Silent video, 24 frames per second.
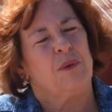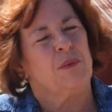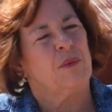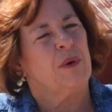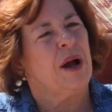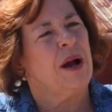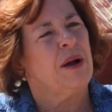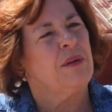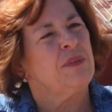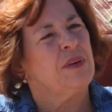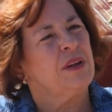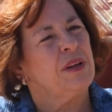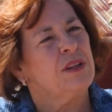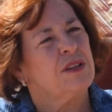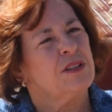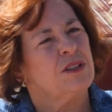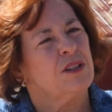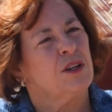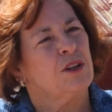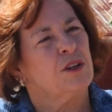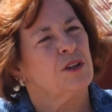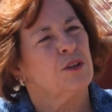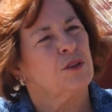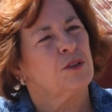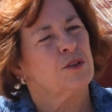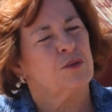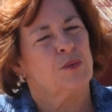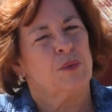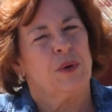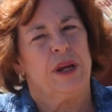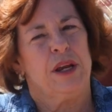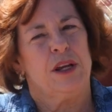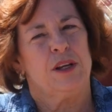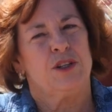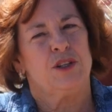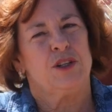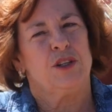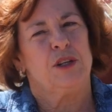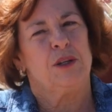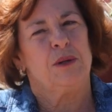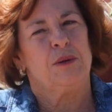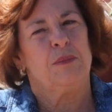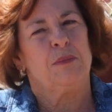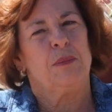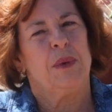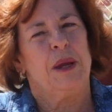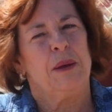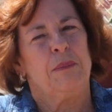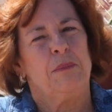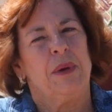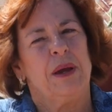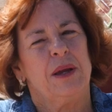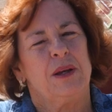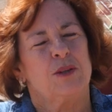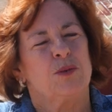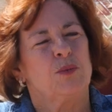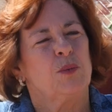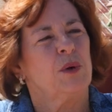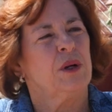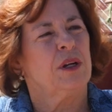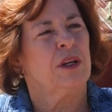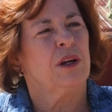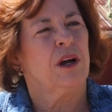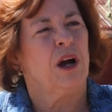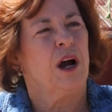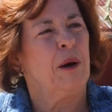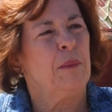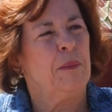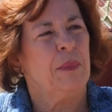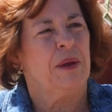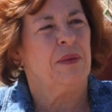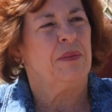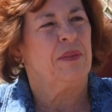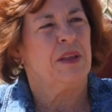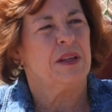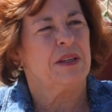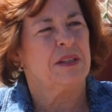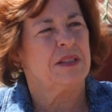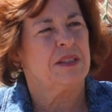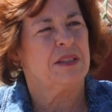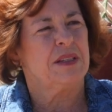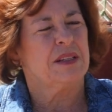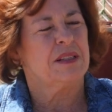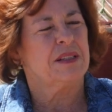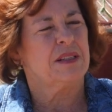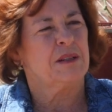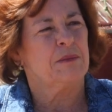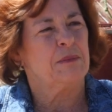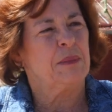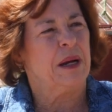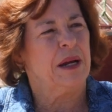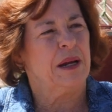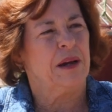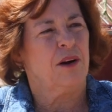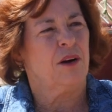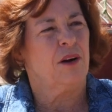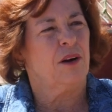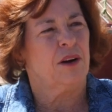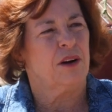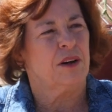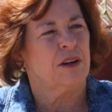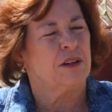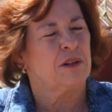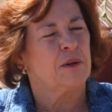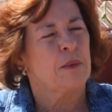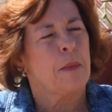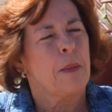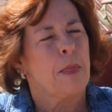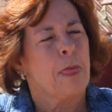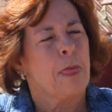arrived at his uncle's ranch and he, he makes one comment that sticks in my heart.